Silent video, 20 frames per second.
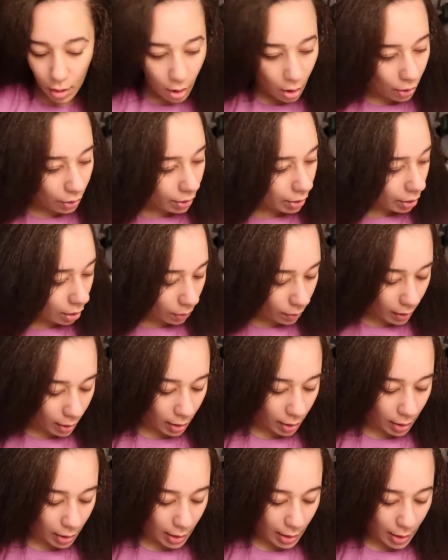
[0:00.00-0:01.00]
oh, you know
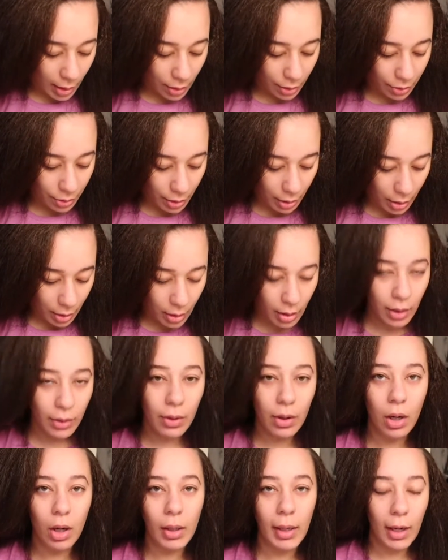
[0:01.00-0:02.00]
what? You need
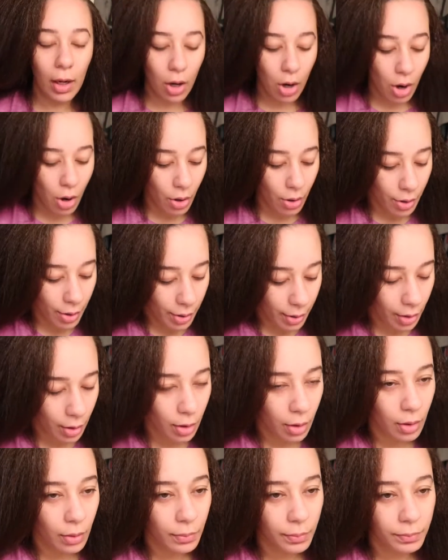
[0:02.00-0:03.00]
another, or like a hard,
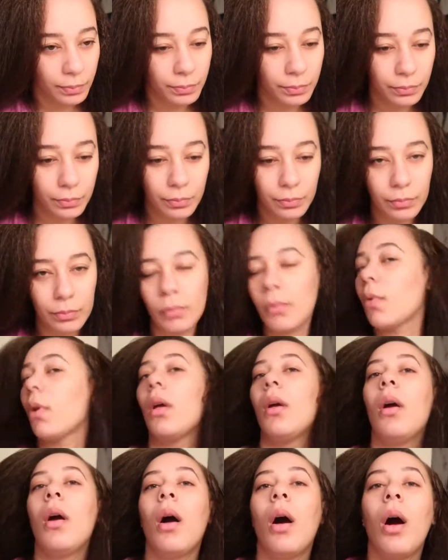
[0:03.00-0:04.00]
um,
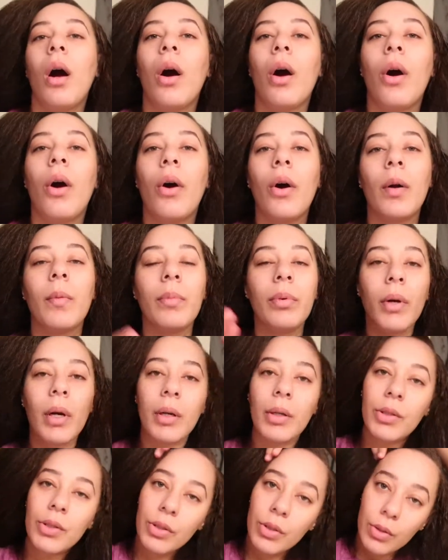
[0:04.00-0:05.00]
a hard
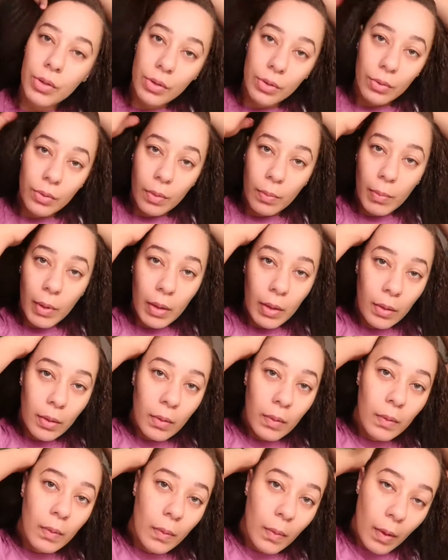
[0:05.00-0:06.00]
brush too. I'm
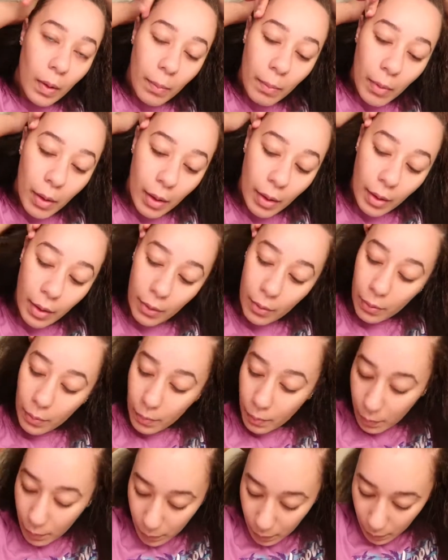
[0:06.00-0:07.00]
gonna get mine out.
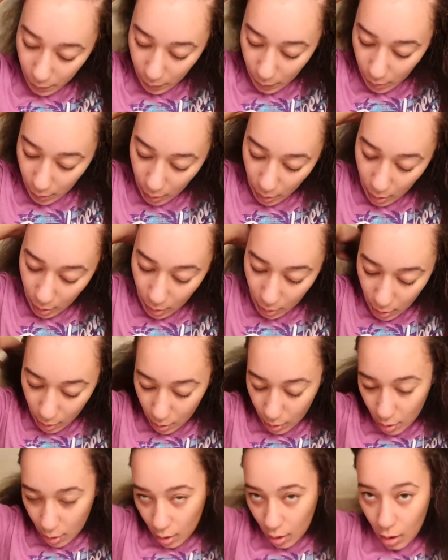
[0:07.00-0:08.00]

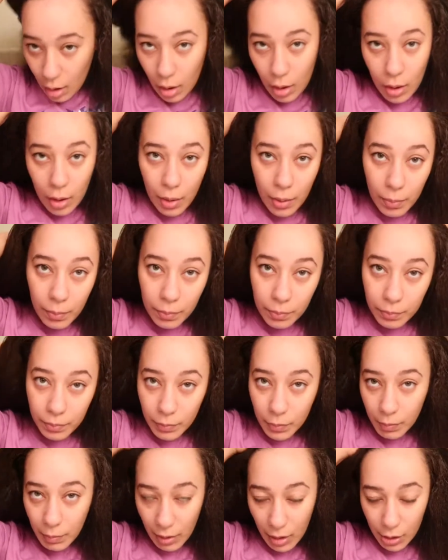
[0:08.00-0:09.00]
Um,
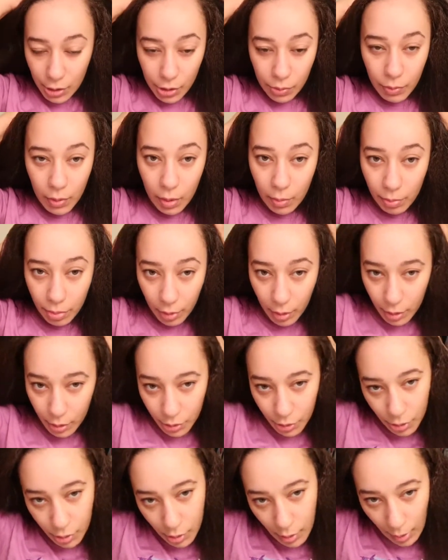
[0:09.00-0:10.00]
because you want to
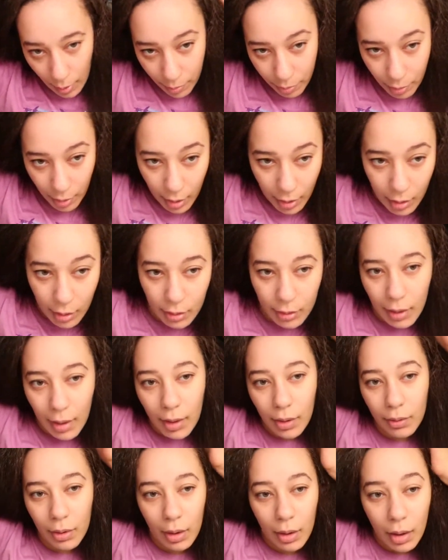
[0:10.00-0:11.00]
brush that product
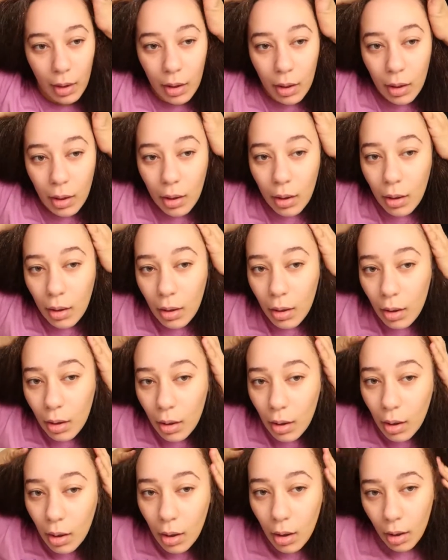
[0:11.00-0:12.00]
down and in.
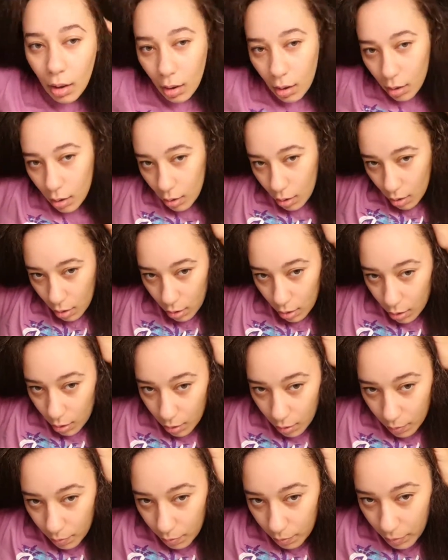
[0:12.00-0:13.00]

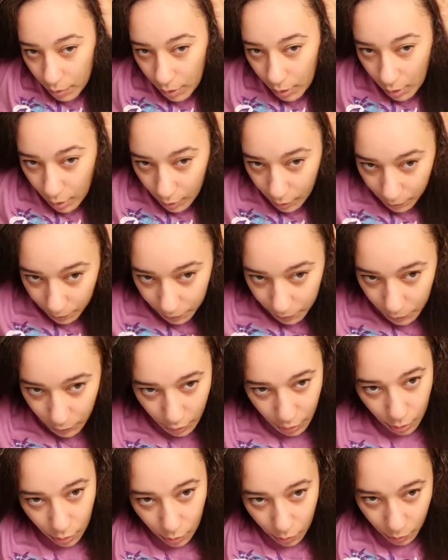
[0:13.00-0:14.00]
Um, but yeah,
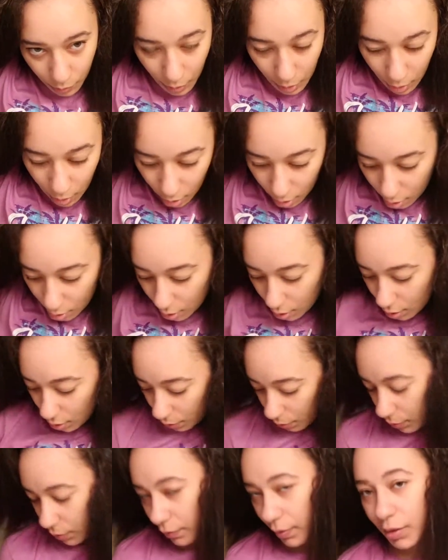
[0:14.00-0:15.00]
so we are,
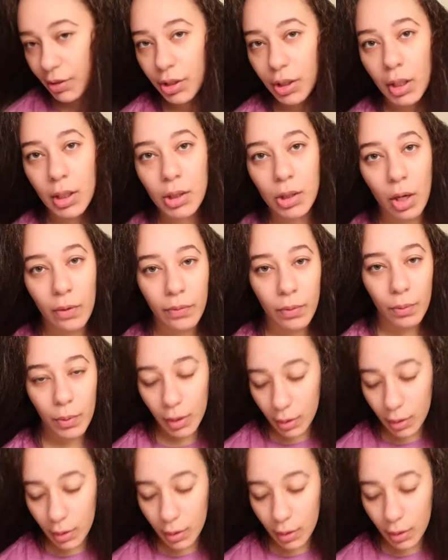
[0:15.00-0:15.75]
when Reggie gets off of